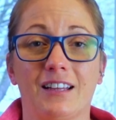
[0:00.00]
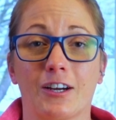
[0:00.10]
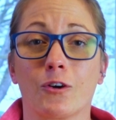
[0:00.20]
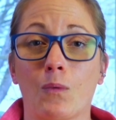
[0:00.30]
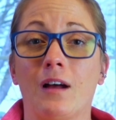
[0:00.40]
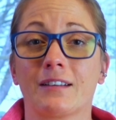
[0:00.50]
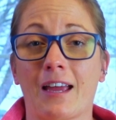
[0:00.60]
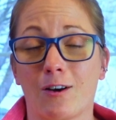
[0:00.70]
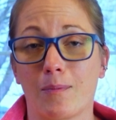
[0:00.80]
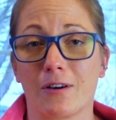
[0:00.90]
like her wild
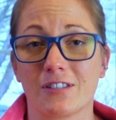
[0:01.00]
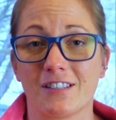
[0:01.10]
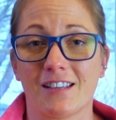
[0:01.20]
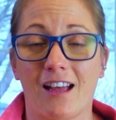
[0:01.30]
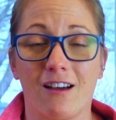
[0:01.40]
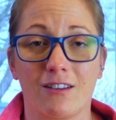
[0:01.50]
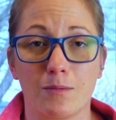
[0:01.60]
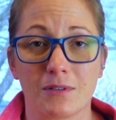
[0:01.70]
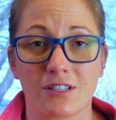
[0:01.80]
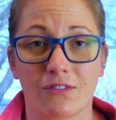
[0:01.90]
counterparts out in
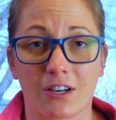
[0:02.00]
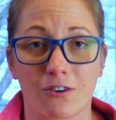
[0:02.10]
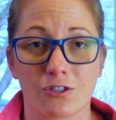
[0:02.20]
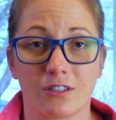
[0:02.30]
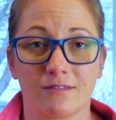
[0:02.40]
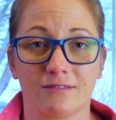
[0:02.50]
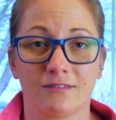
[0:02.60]
the Pacific Ocean.